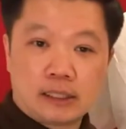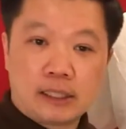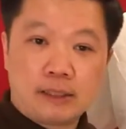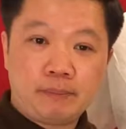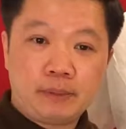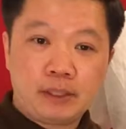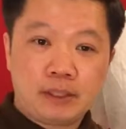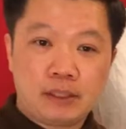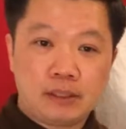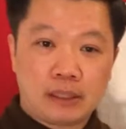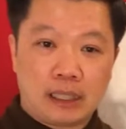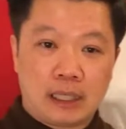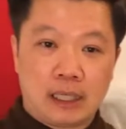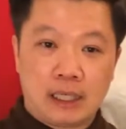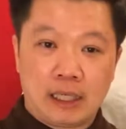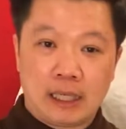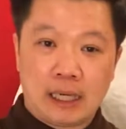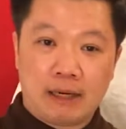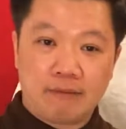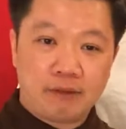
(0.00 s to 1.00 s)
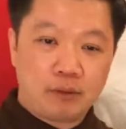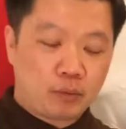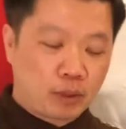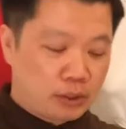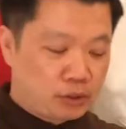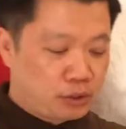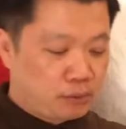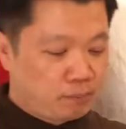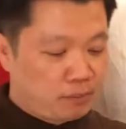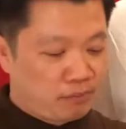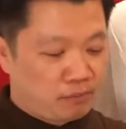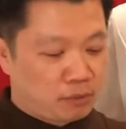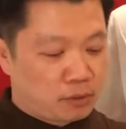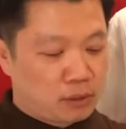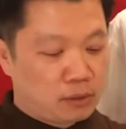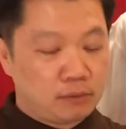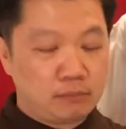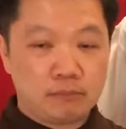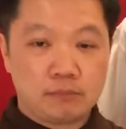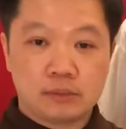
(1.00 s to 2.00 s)
if you haven't watched it
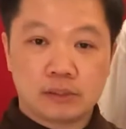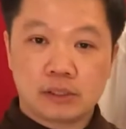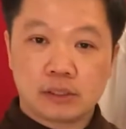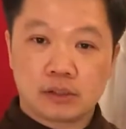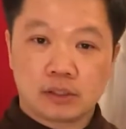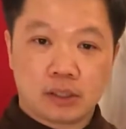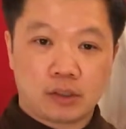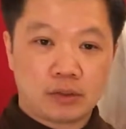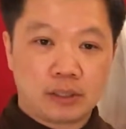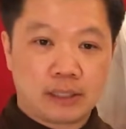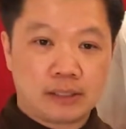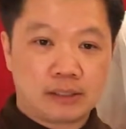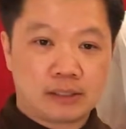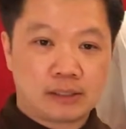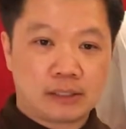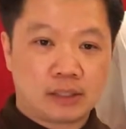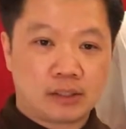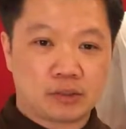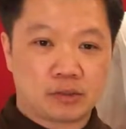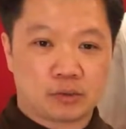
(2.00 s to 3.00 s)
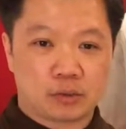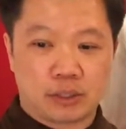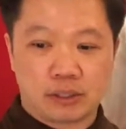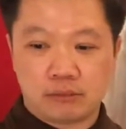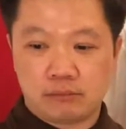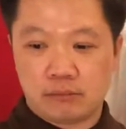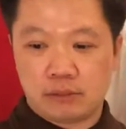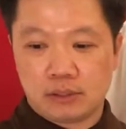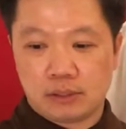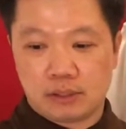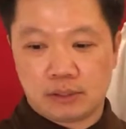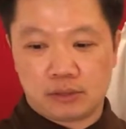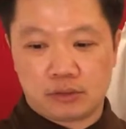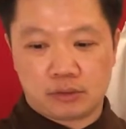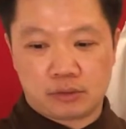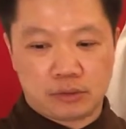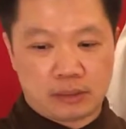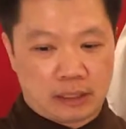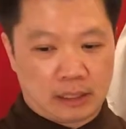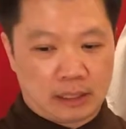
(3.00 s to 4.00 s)
before, so go get yourself a drink. You can
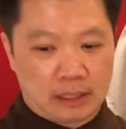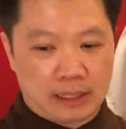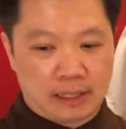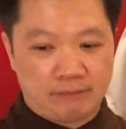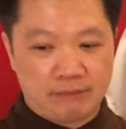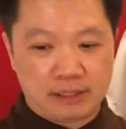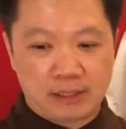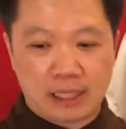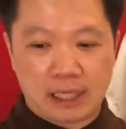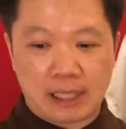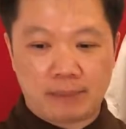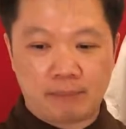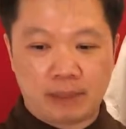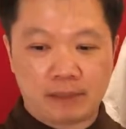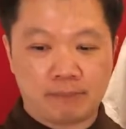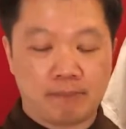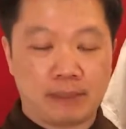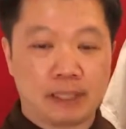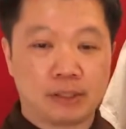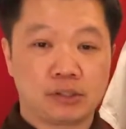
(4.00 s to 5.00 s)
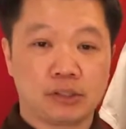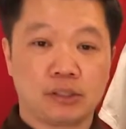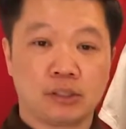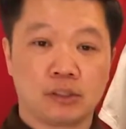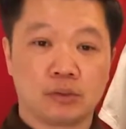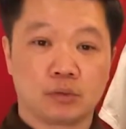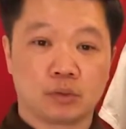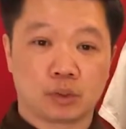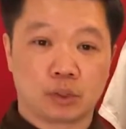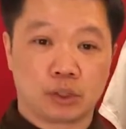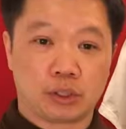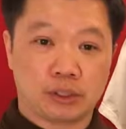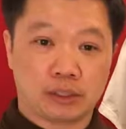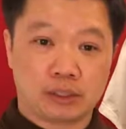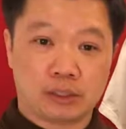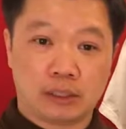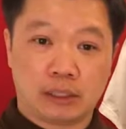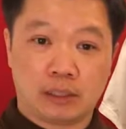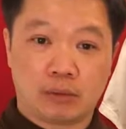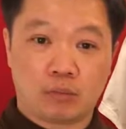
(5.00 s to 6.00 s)
every time I mention a word
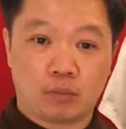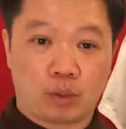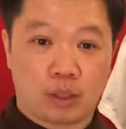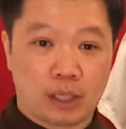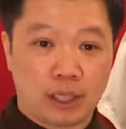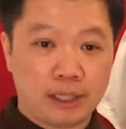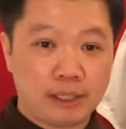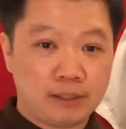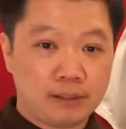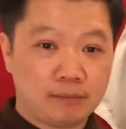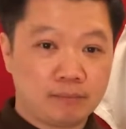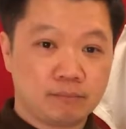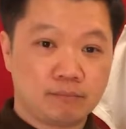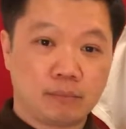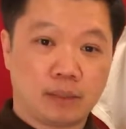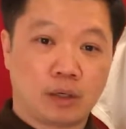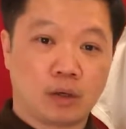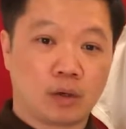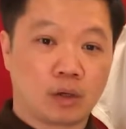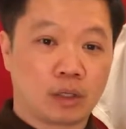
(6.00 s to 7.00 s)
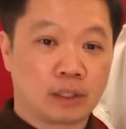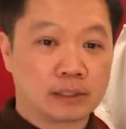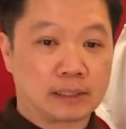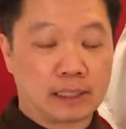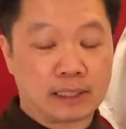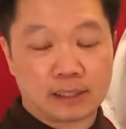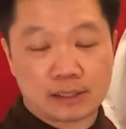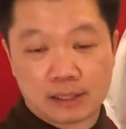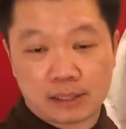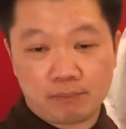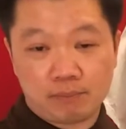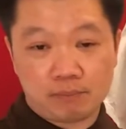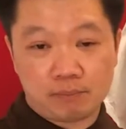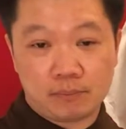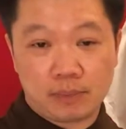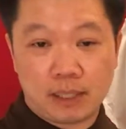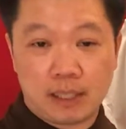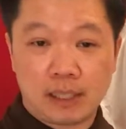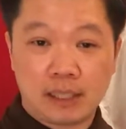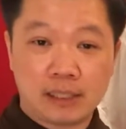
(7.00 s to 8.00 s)
wine or take a sip,
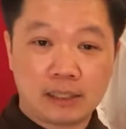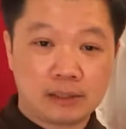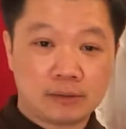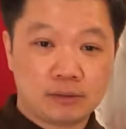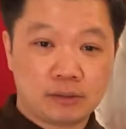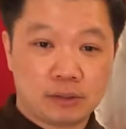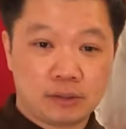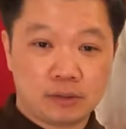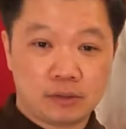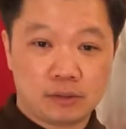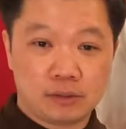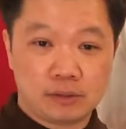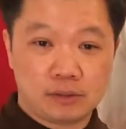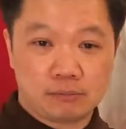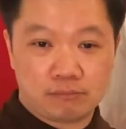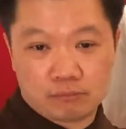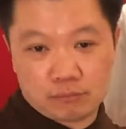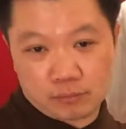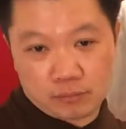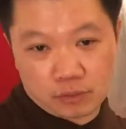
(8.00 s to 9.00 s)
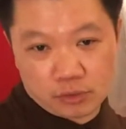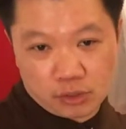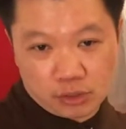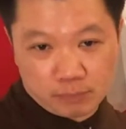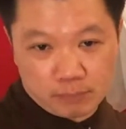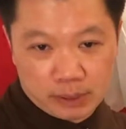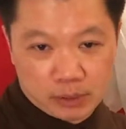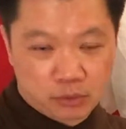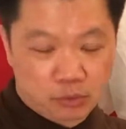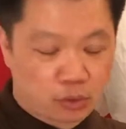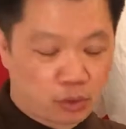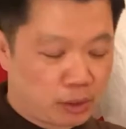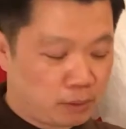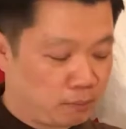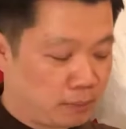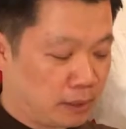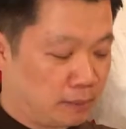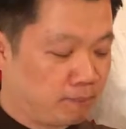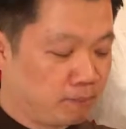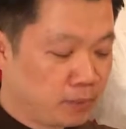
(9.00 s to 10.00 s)
and you should be
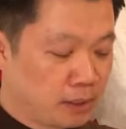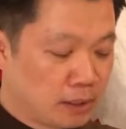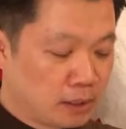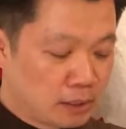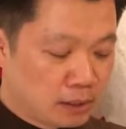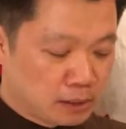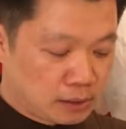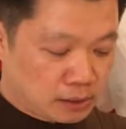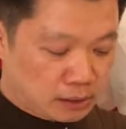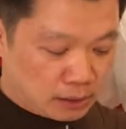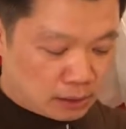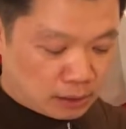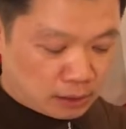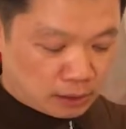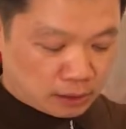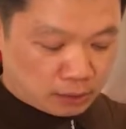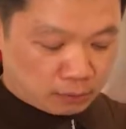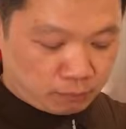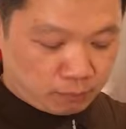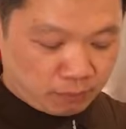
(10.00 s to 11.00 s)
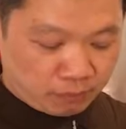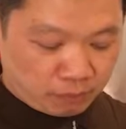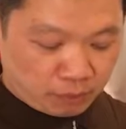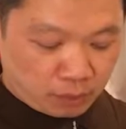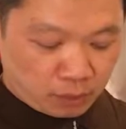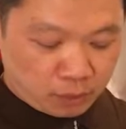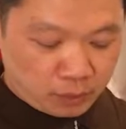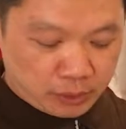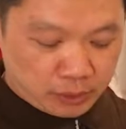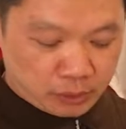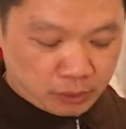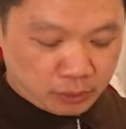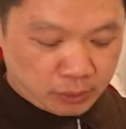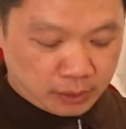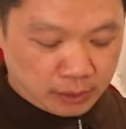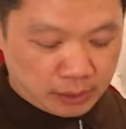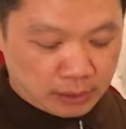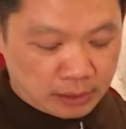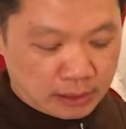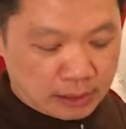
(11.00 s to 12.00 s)
joining me. So before we do